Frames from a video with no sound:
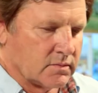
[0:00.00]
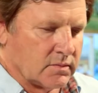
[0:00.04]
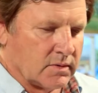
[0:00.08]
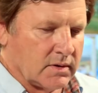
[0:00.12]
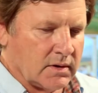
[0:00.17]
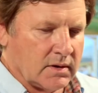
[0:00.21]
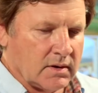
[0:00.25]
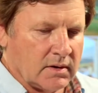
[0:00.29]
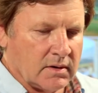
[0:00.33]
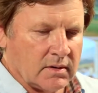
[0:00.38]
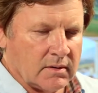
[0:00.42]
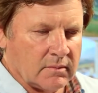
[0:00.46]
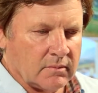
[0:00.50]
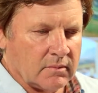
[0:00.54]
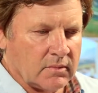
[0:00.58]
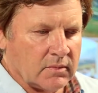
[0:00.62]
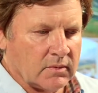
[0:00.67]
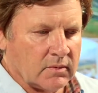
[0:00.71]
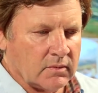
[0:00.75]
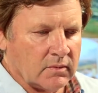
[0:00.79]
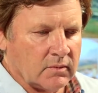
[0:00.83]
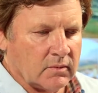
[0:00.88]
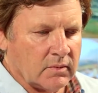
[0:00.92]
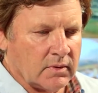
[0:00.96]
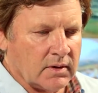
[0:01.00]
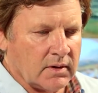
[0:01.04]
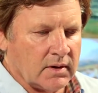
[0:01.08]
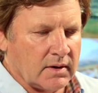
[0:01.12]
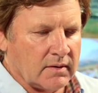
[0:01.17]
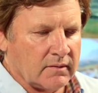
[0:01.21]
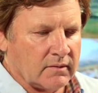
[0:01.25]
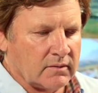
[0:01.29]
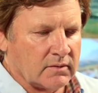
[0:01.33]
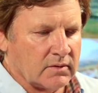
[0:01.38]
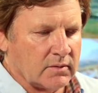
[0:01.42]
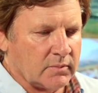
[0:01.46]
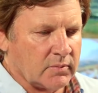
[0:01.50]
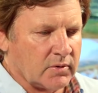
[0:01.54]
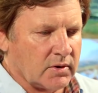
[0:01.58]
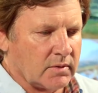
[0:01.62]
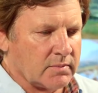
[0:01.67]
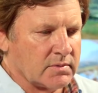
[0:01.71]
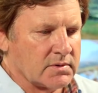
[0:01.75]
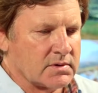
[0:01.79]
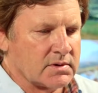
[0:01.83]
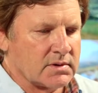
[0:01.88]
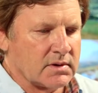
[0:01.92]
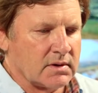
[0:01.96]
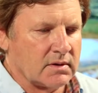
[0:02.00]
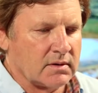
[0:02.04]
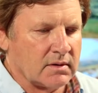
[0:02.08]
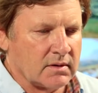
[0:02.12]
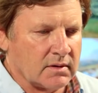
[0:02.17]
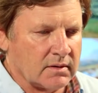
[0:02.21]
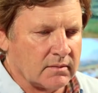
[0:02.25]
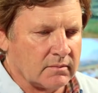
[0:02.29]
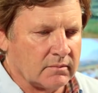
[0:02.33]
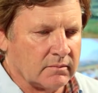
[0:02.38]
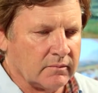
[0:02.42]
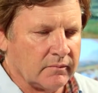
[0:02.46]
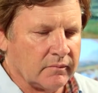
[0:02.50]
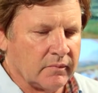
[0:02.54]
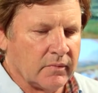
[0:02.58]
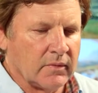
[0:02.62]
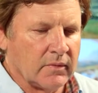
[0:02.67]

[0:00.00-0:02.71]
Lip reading: that we have on the property are